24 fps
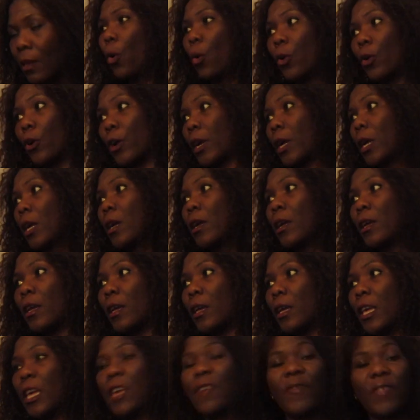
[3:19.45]
Or
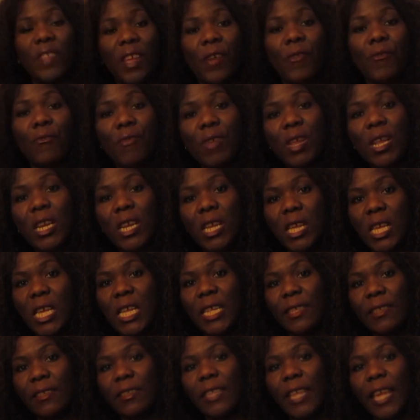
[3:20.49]
if there really
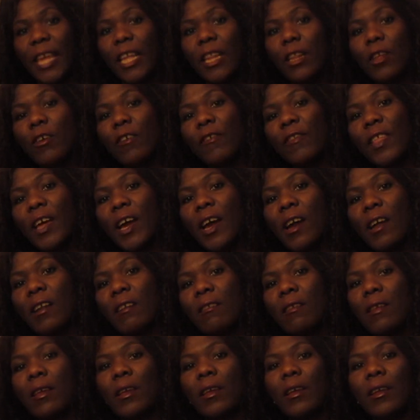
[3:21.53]
isn't any of
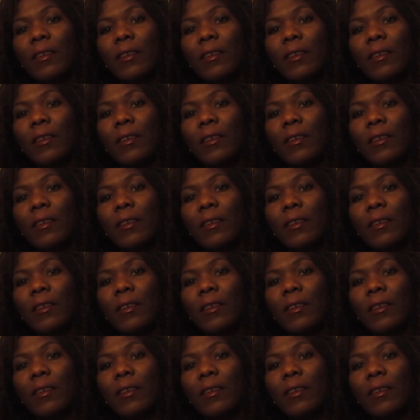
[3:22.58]
that,